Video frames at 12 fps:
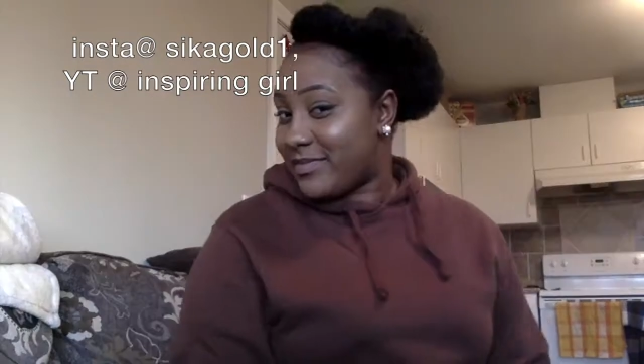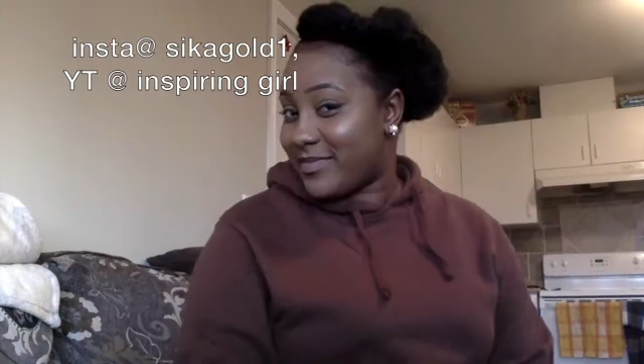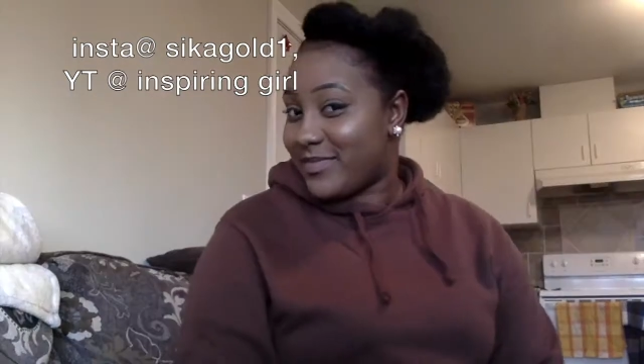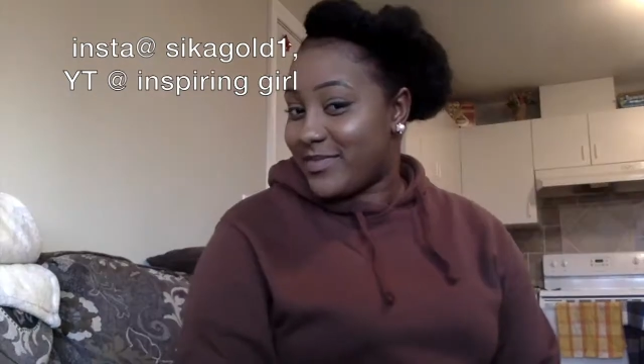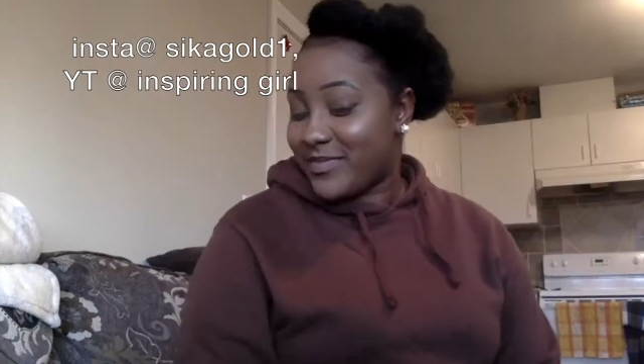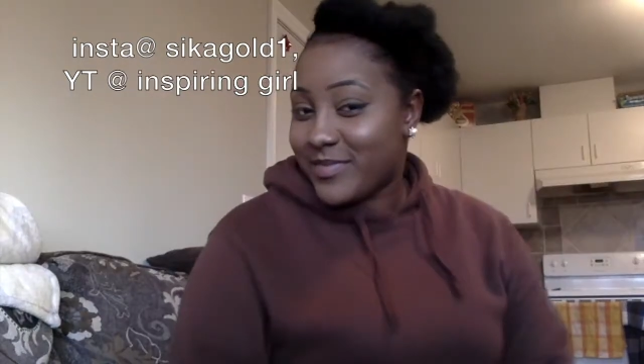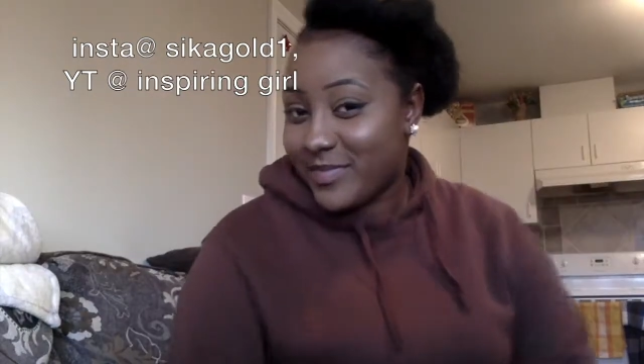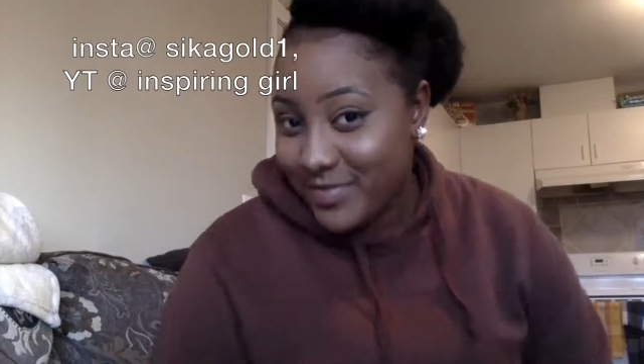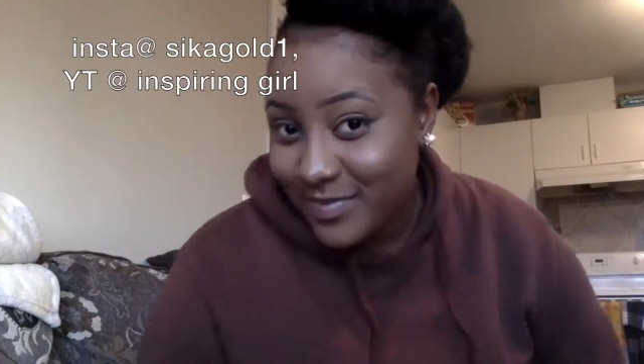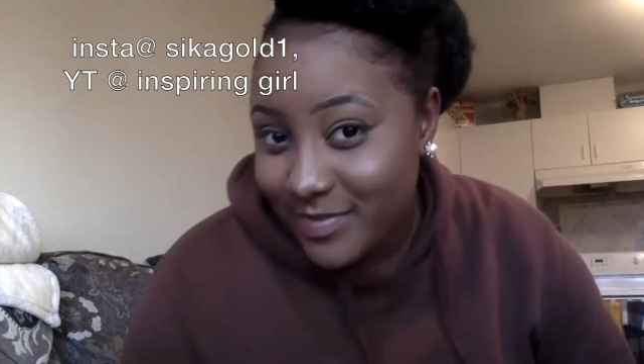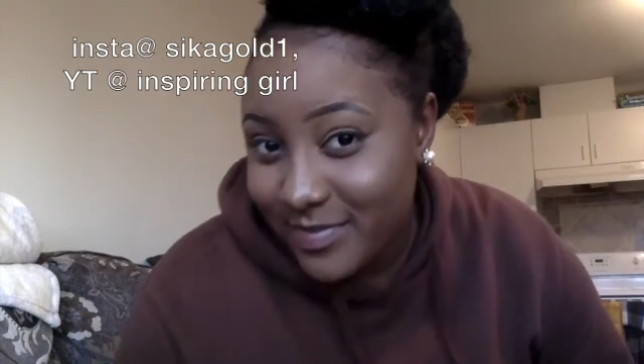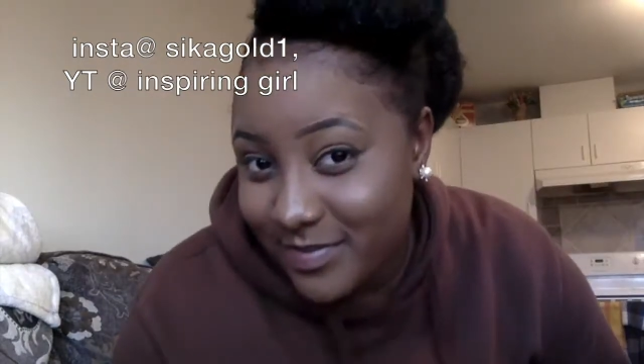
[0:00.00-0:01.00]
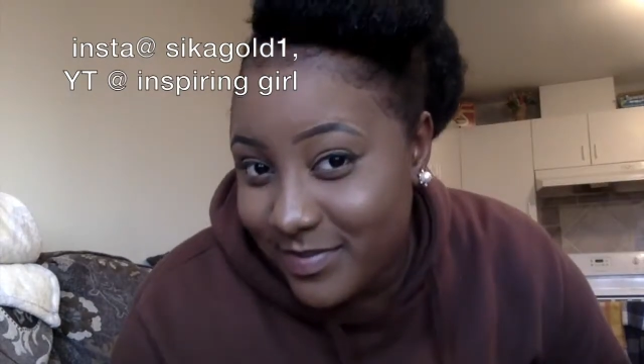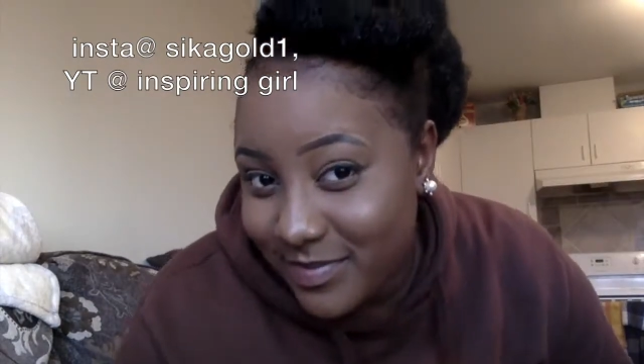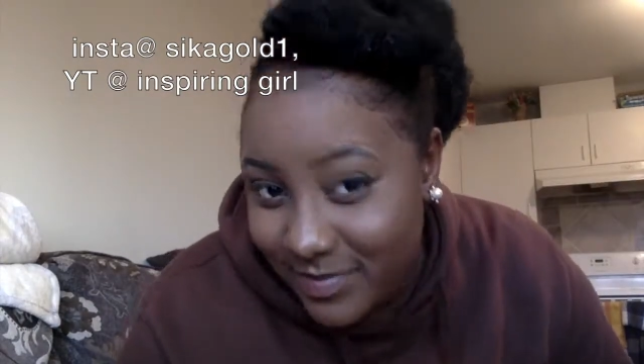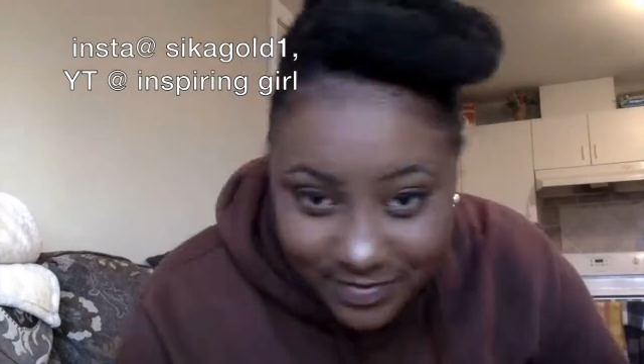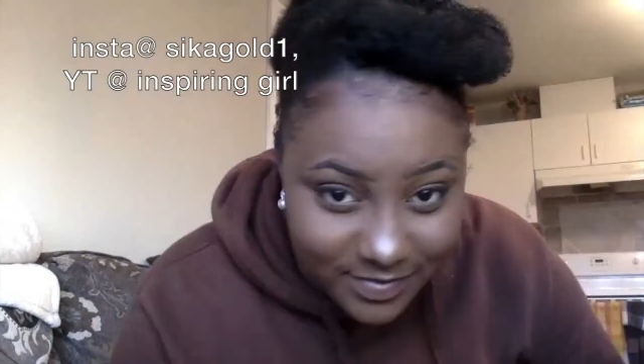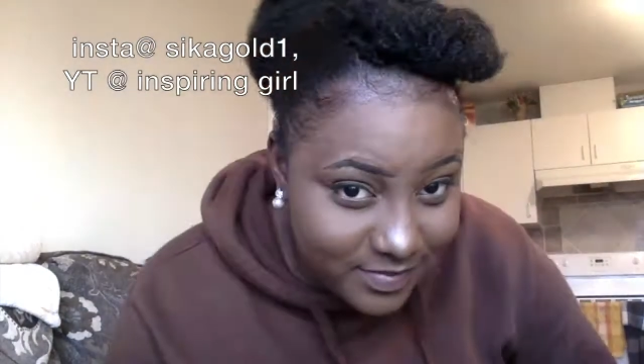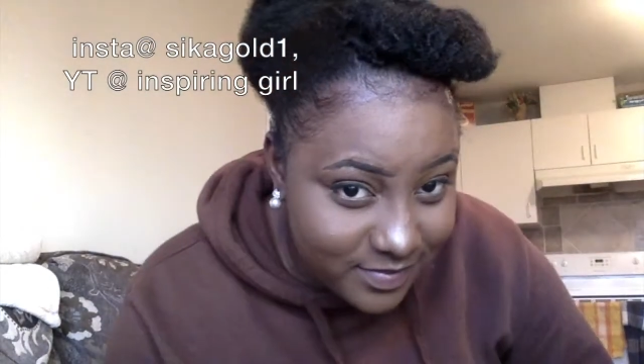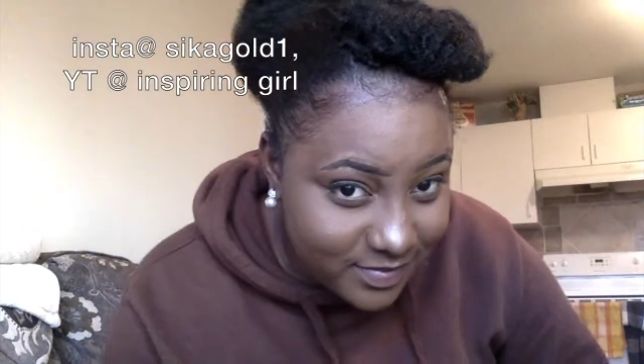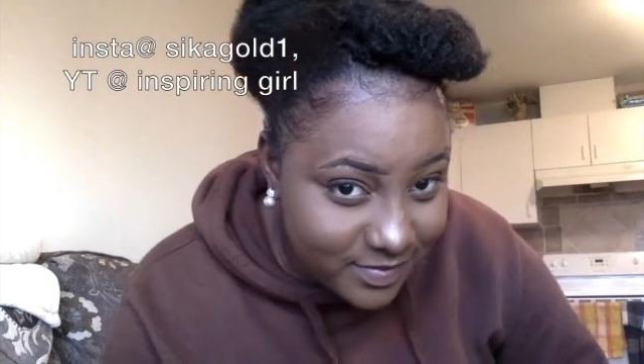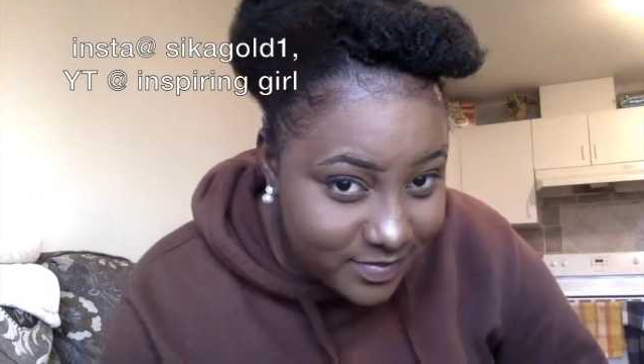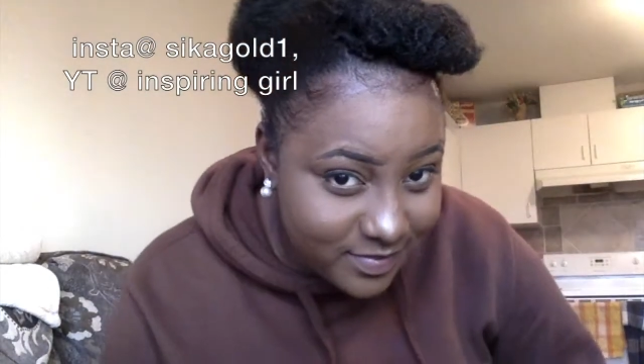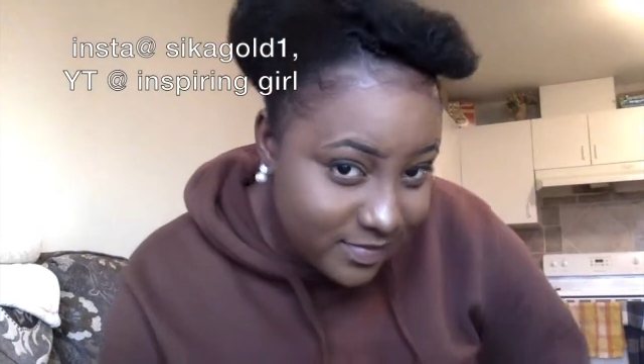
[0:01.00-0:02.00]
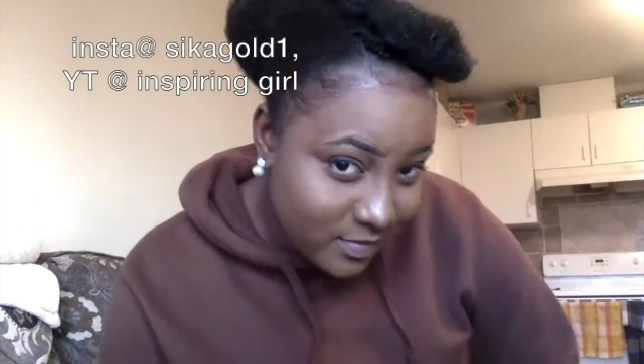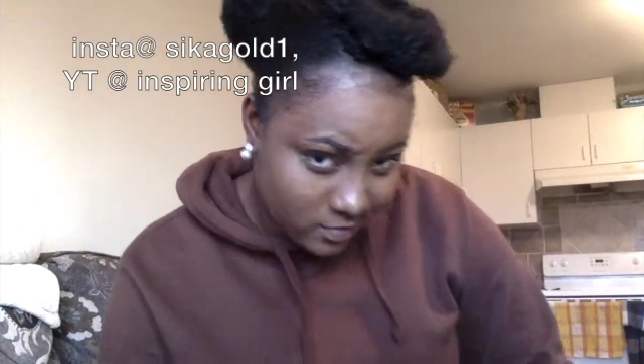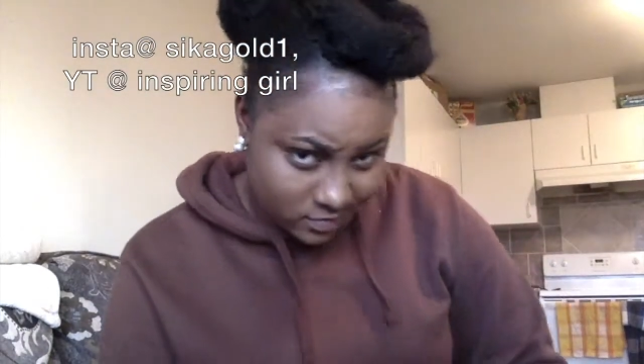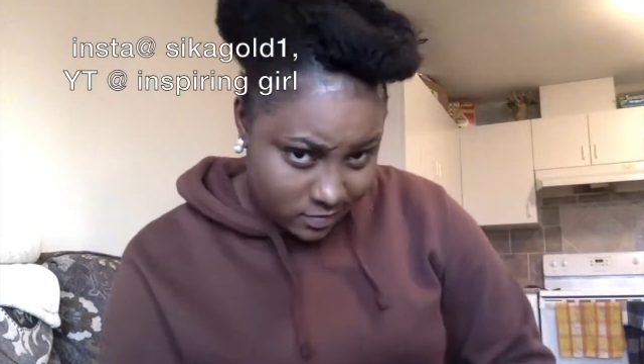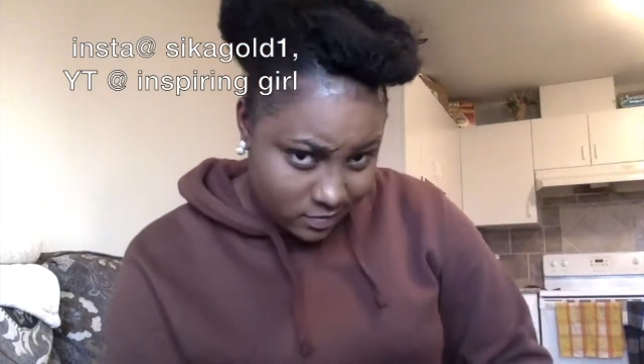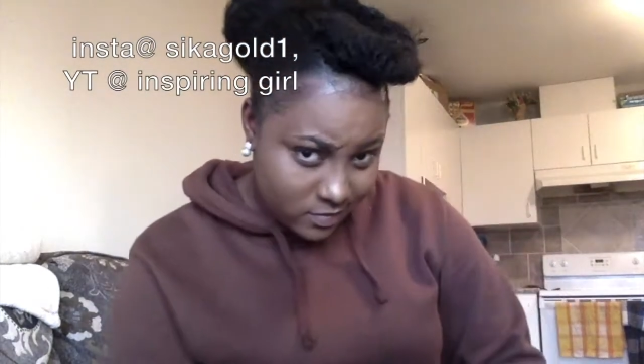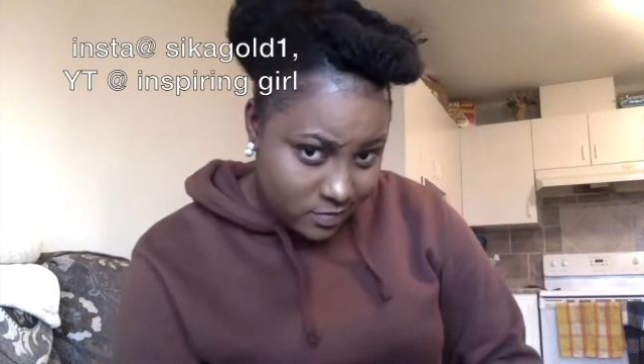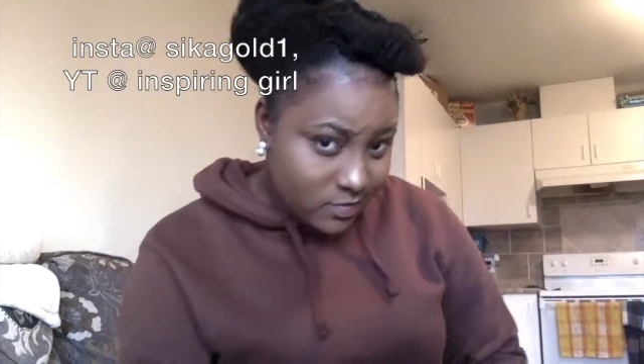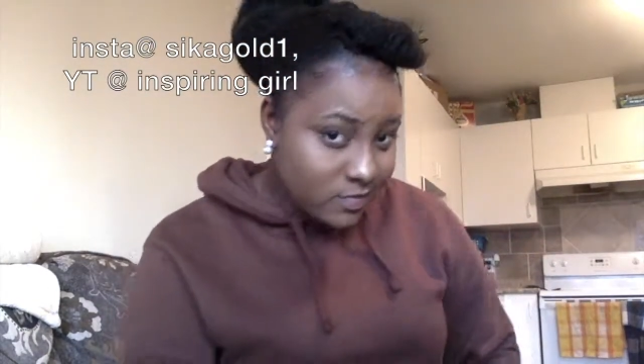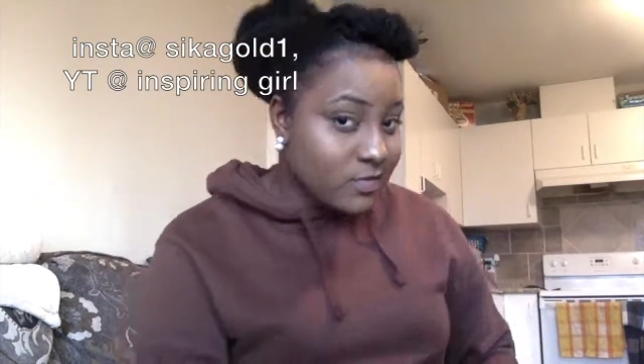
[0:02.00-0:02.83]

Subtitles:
just to show you how I make the natural